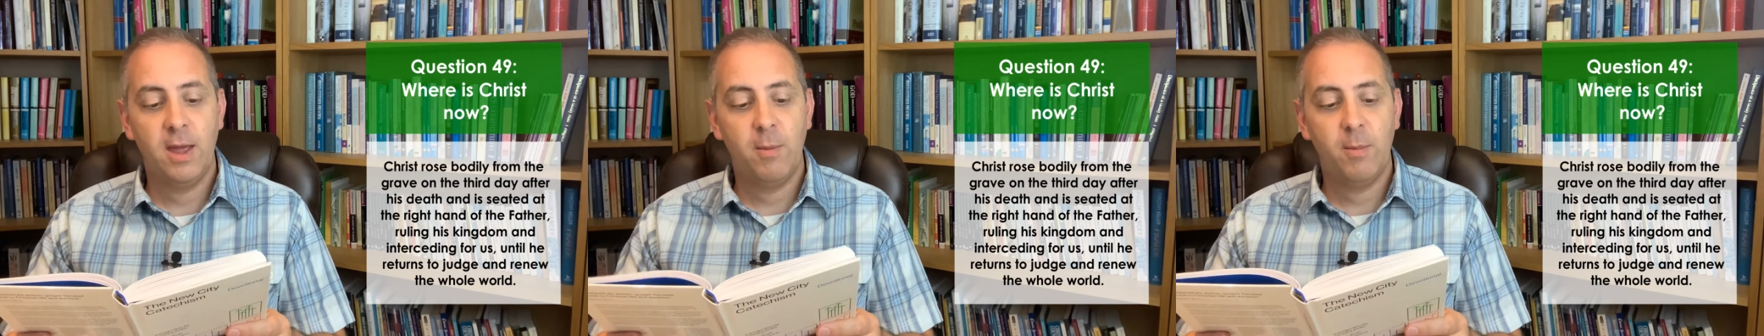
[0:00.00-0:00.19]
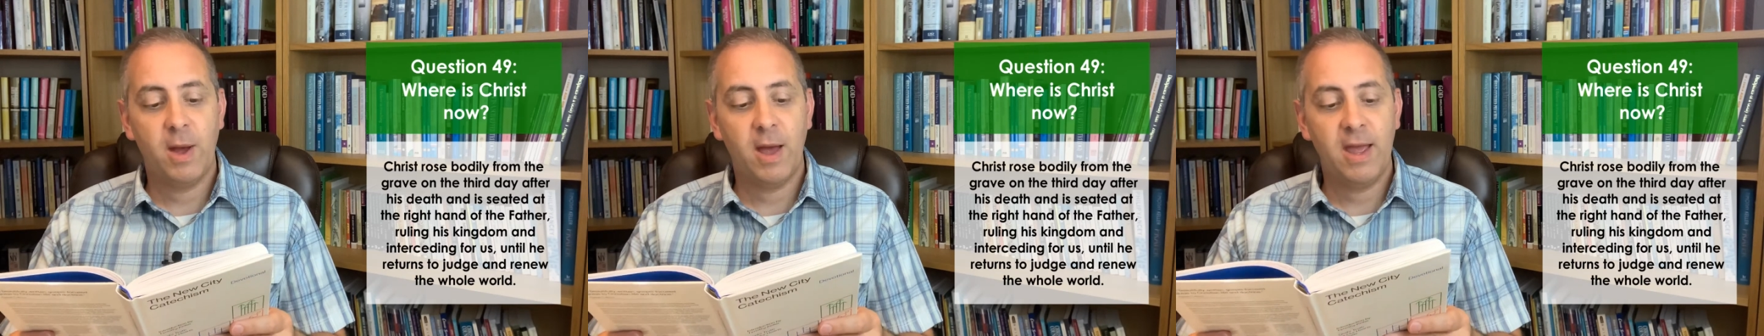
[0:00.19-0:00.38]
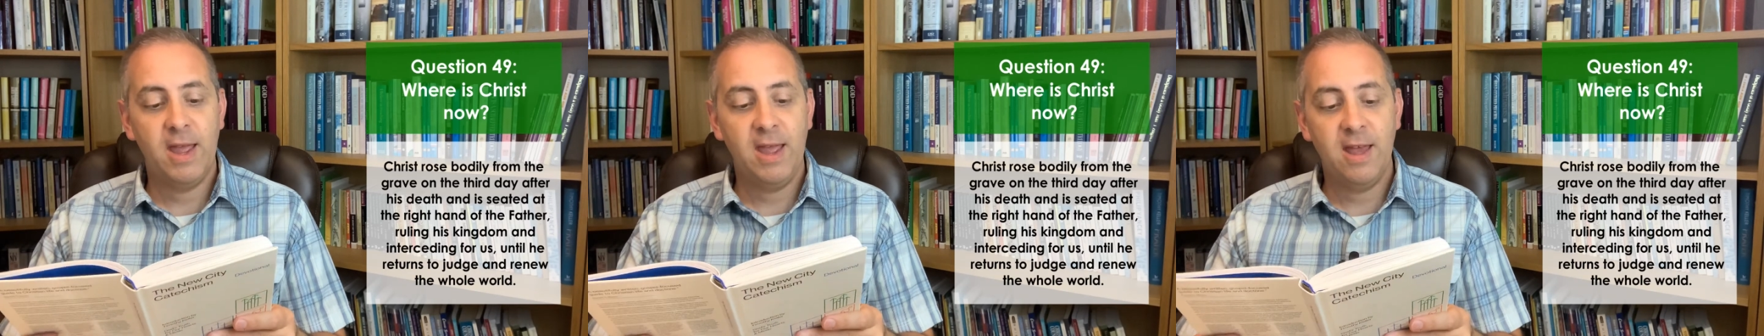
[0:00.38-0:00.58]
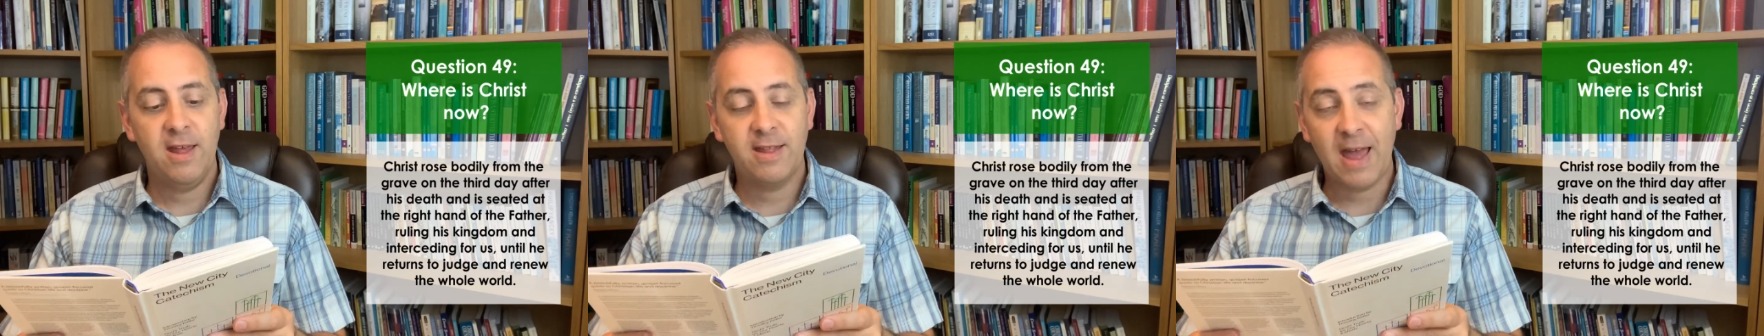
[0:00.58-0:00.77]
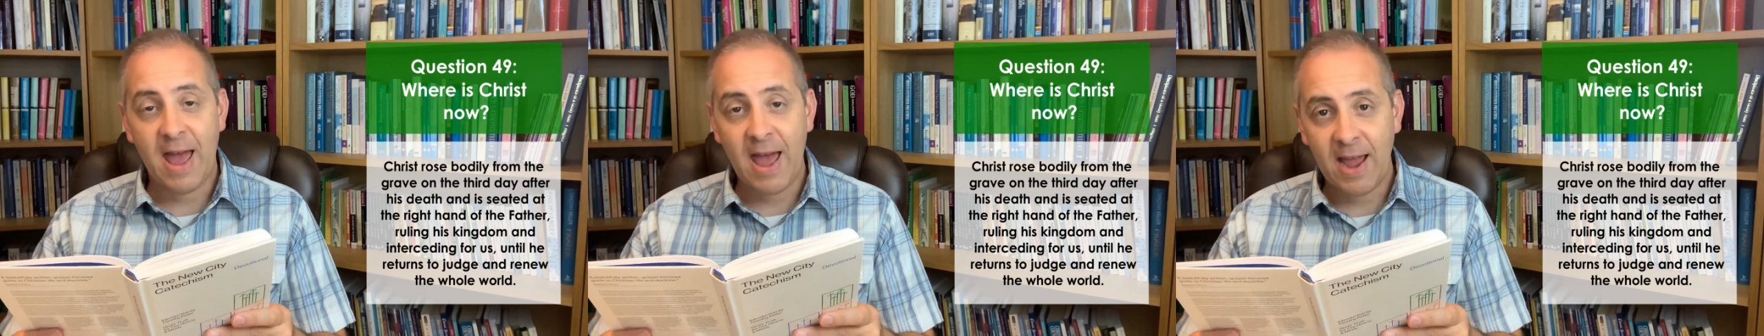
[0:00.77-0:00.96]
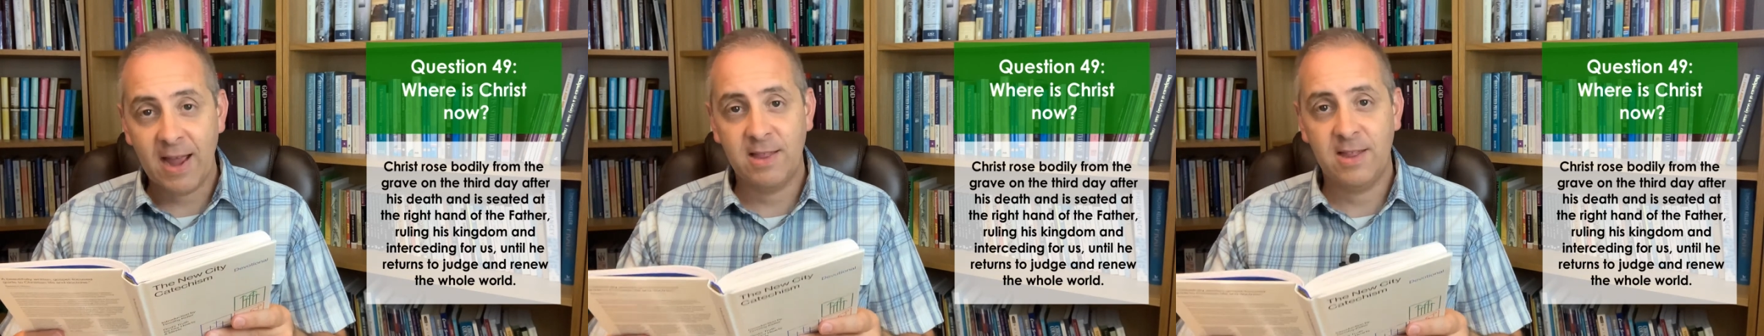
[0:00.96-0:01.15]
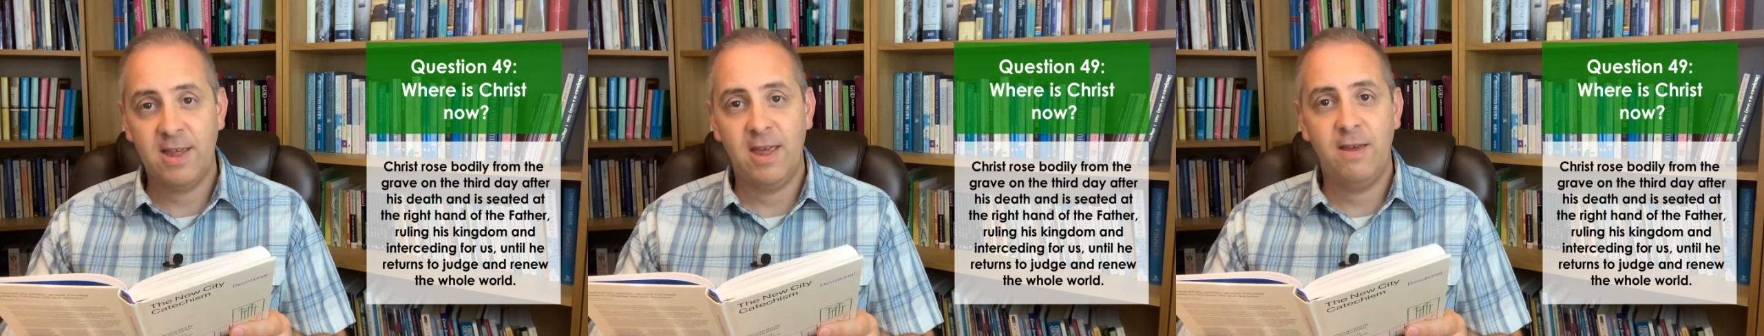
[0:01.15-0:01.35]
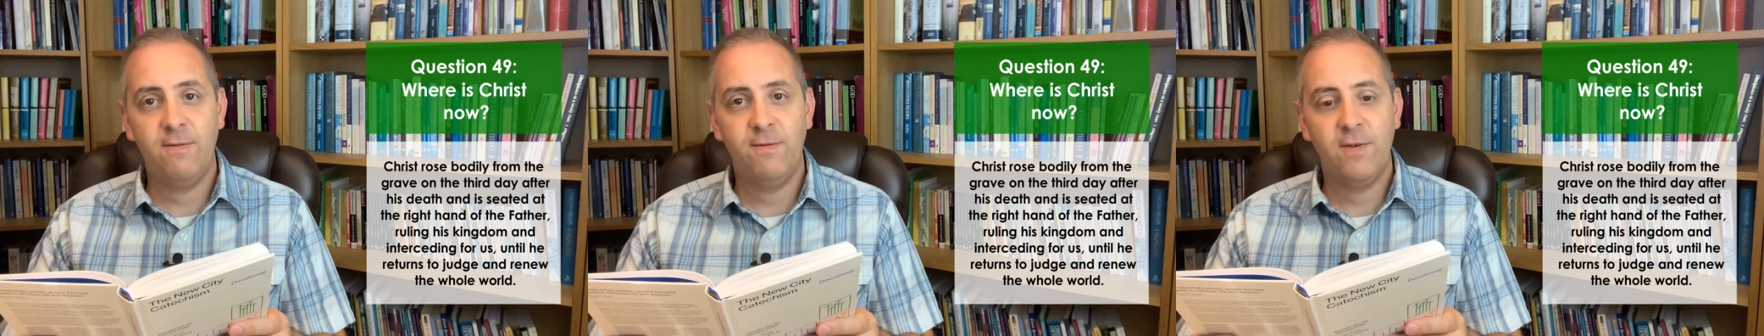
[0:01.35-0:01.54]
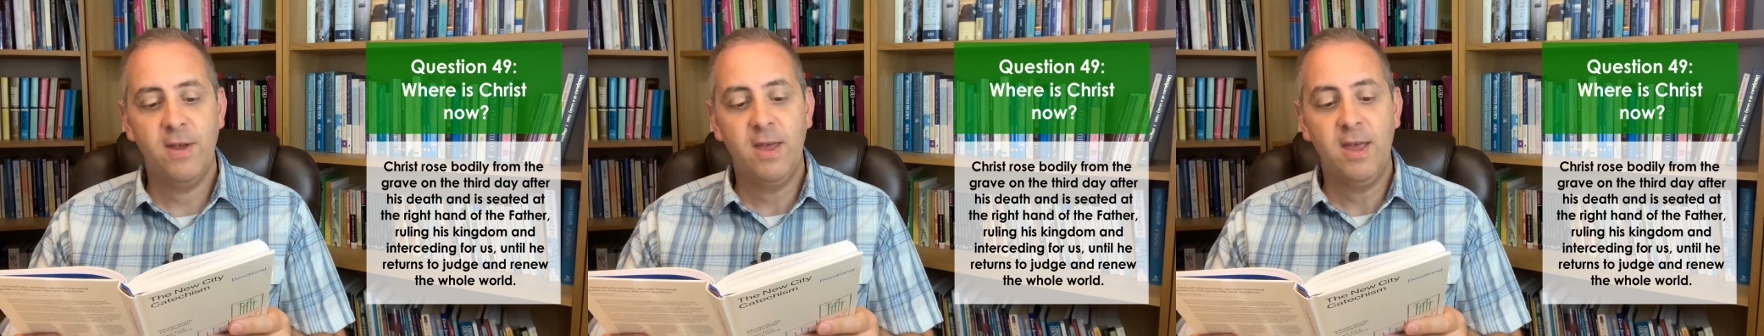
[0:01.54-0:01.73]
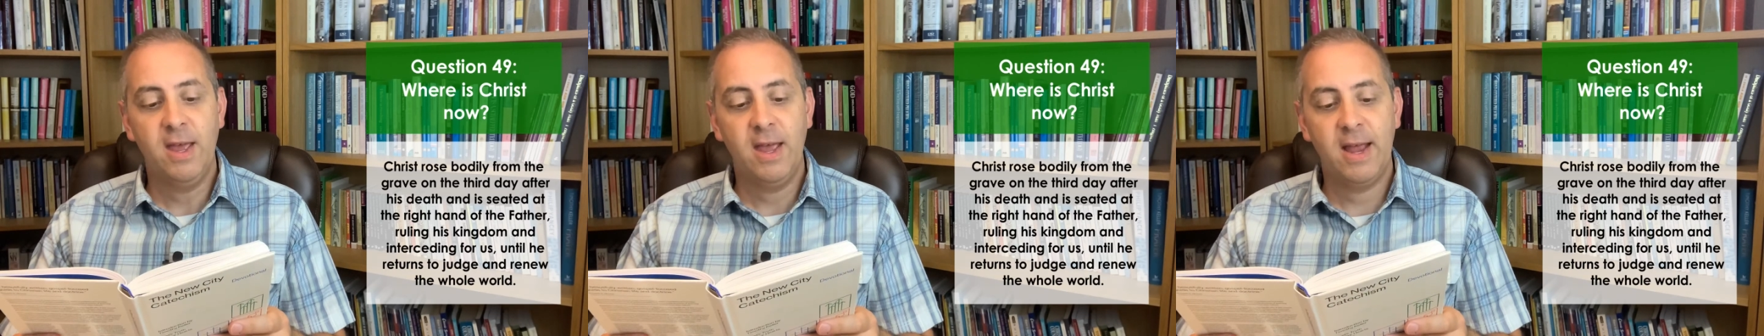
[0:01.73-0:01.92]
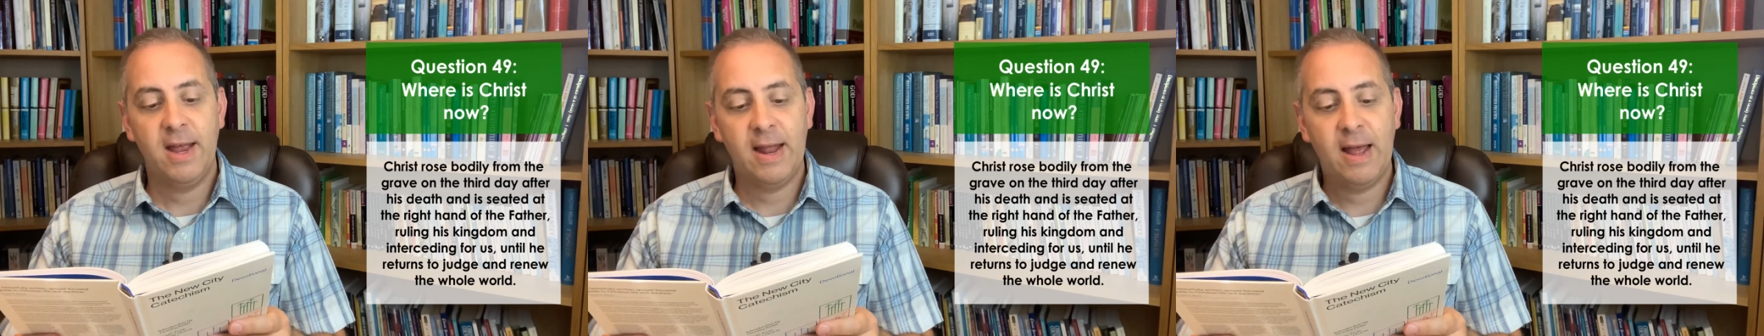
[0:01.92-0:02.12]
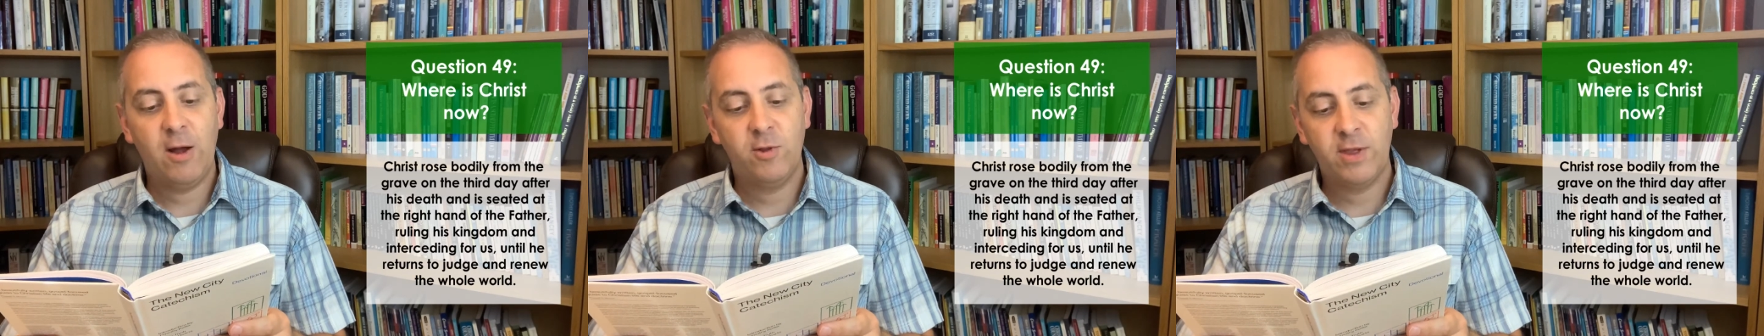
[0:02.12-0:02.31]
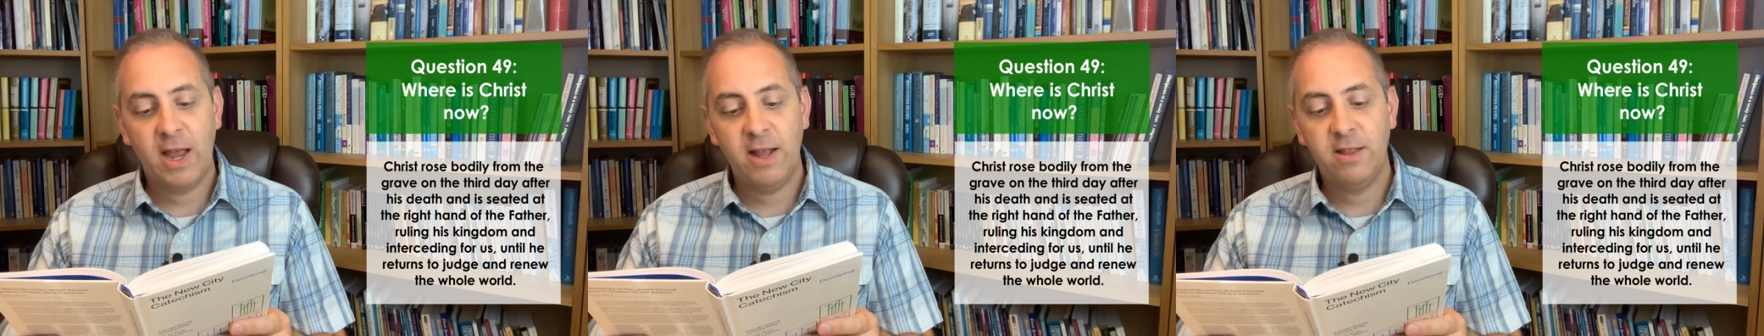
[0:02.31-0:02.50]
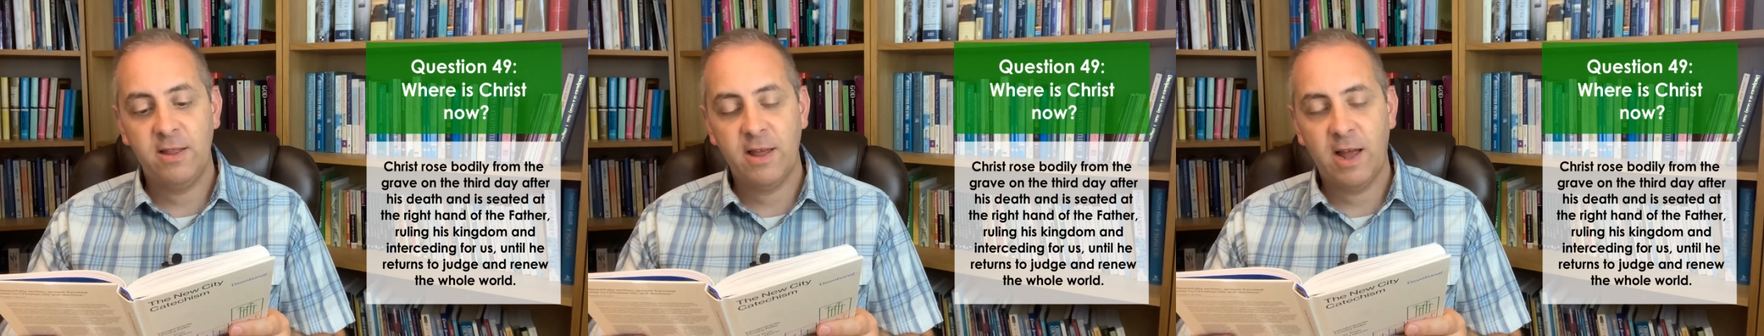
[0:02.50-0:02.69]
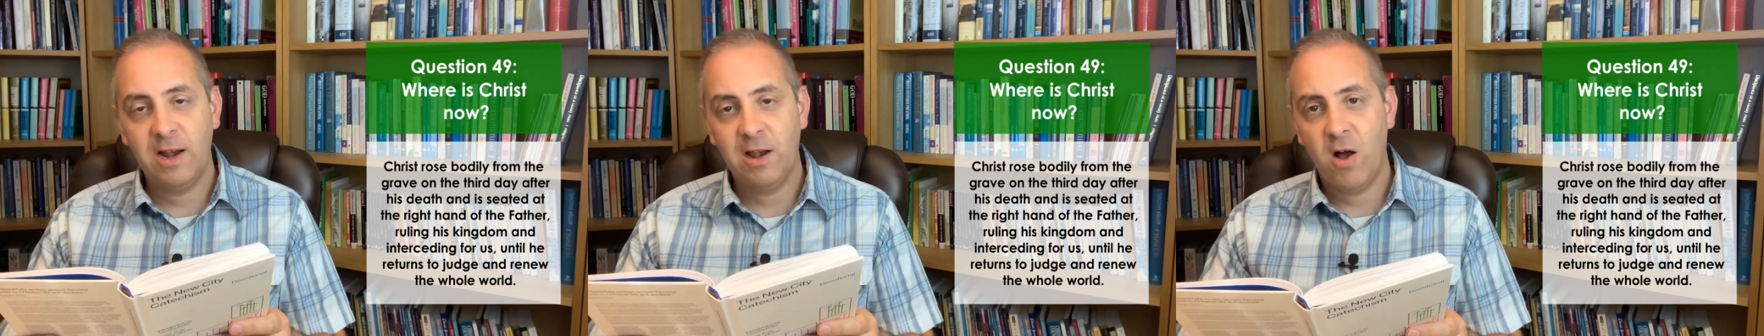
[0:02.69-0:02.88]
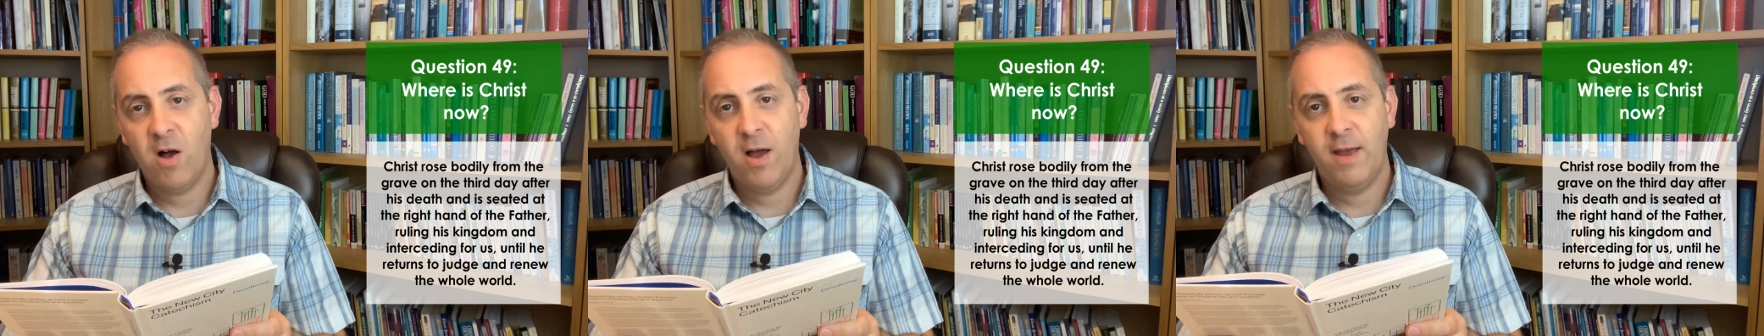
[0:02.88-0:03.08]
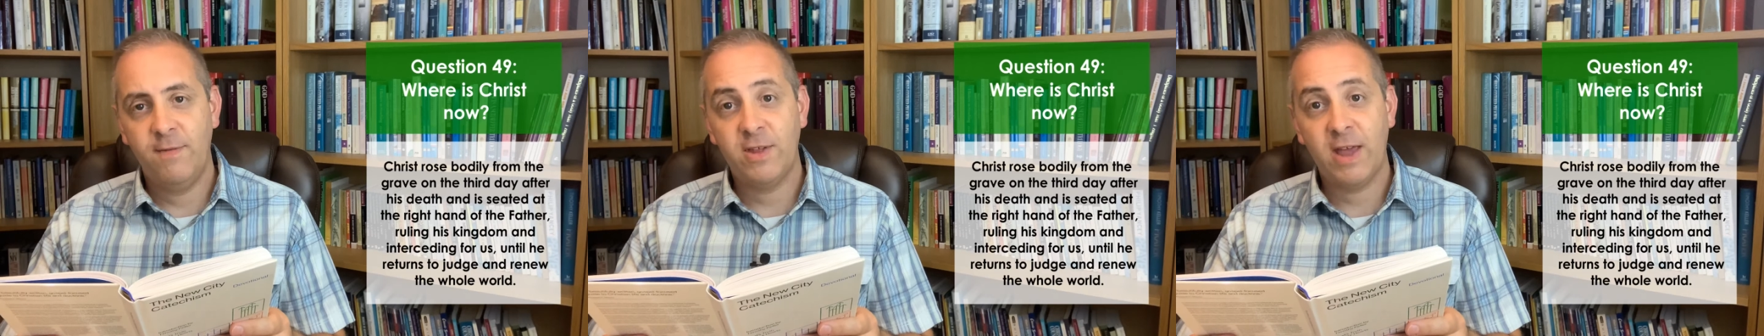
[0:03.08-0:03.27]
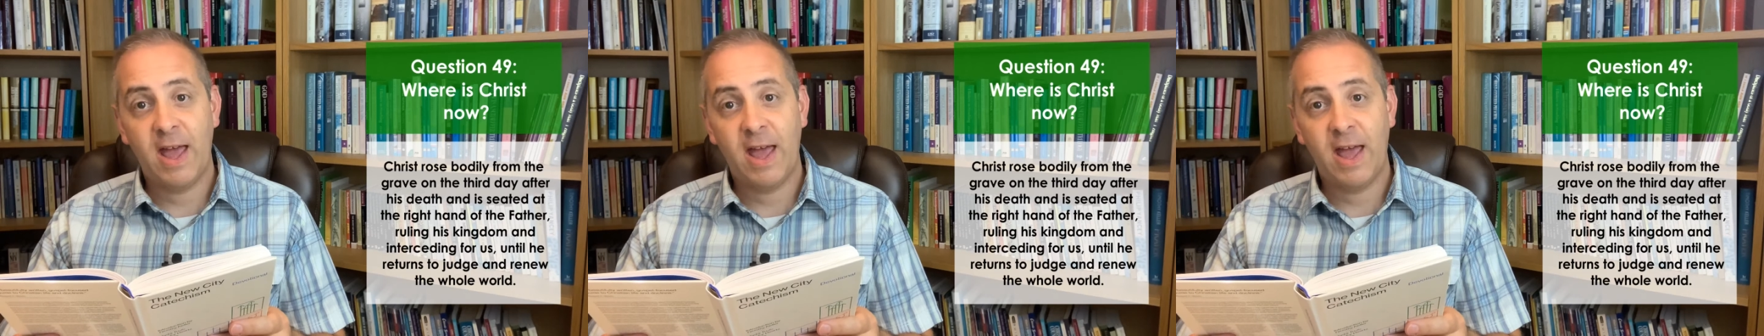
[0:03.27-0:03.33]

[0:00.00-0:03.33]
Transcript: but he is active in our day-to-day lives